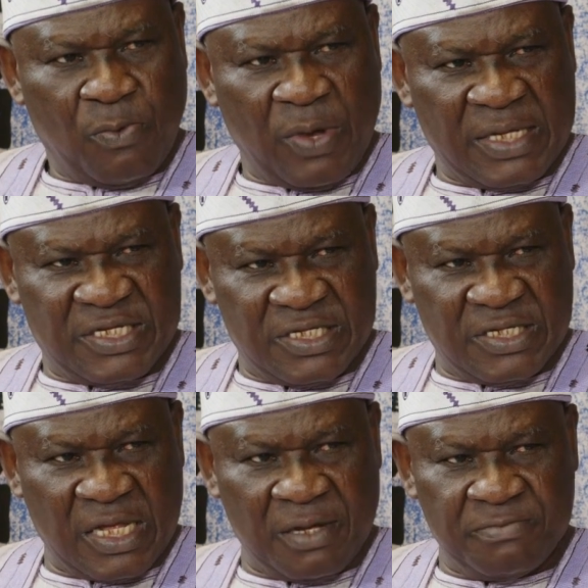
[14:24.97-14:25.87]
We
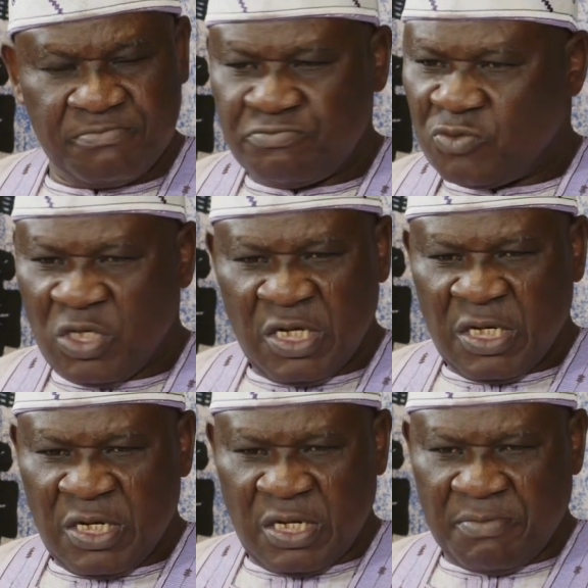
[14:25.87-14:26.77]
assist them,
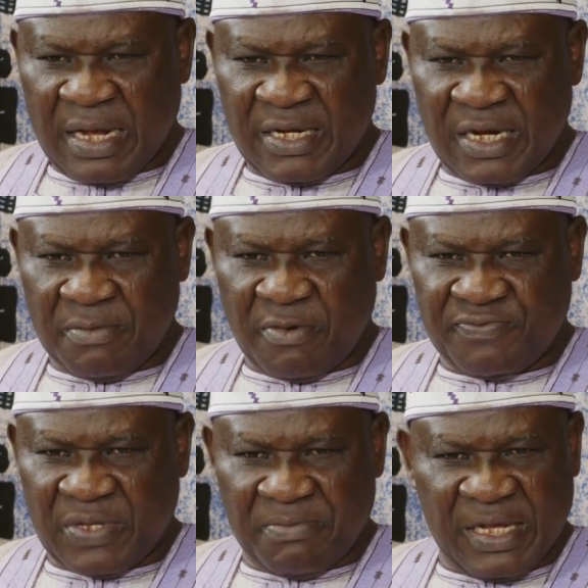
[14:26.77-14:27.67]
remind them
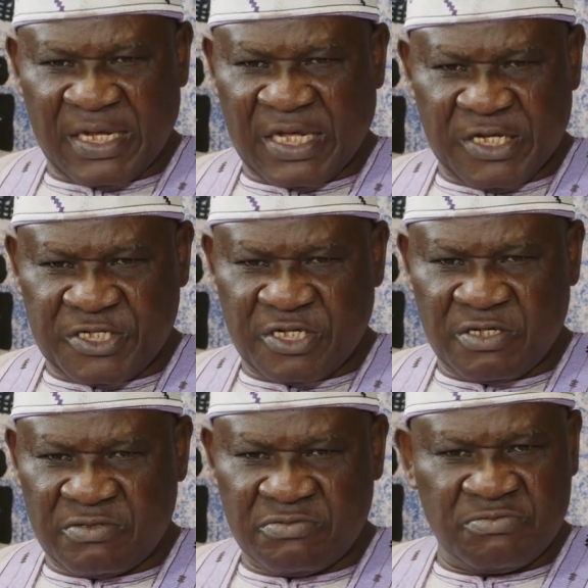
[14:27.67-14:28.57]
of the
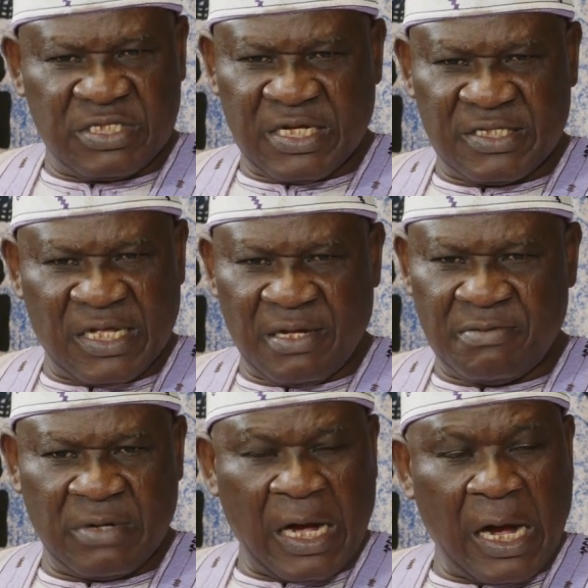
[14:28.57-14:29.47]
medication, take
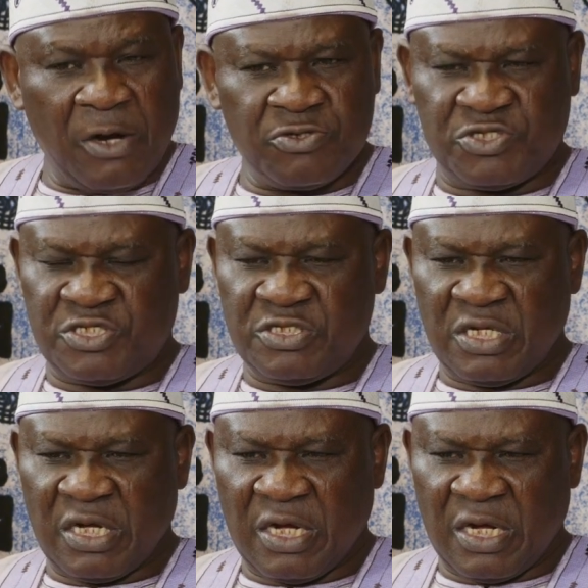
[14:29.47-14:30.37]
them out,
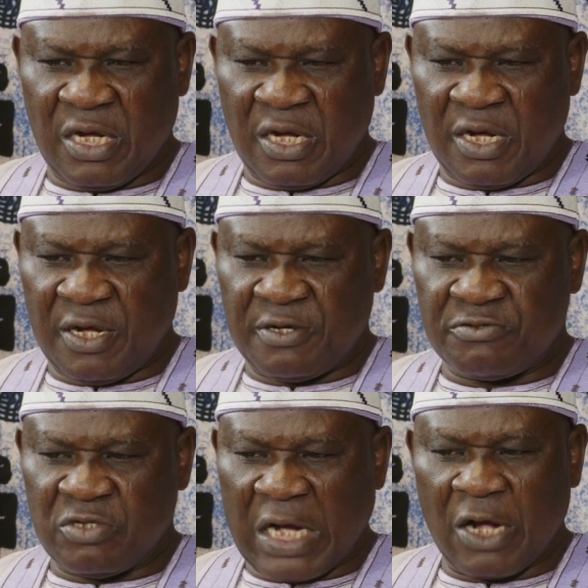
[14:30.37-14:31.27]

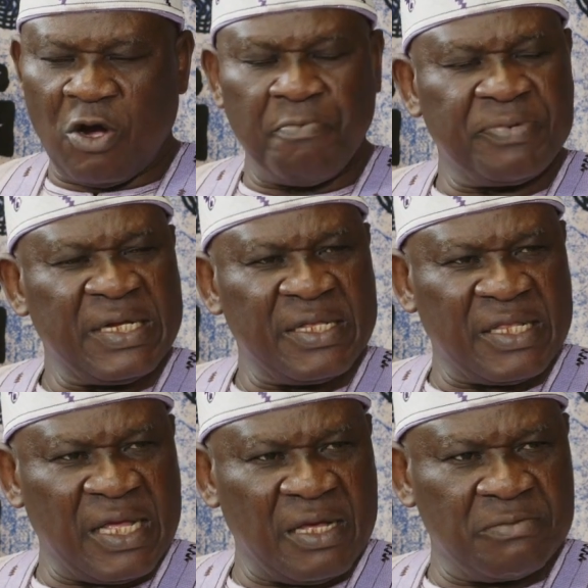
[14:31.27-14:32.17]
accompany
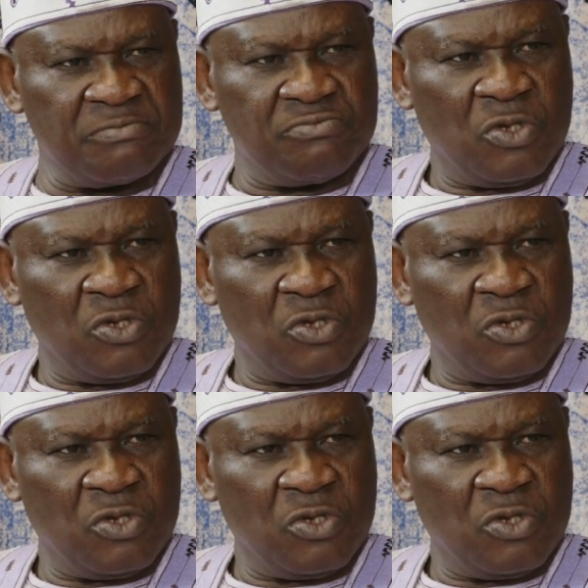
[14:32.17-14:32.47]
them.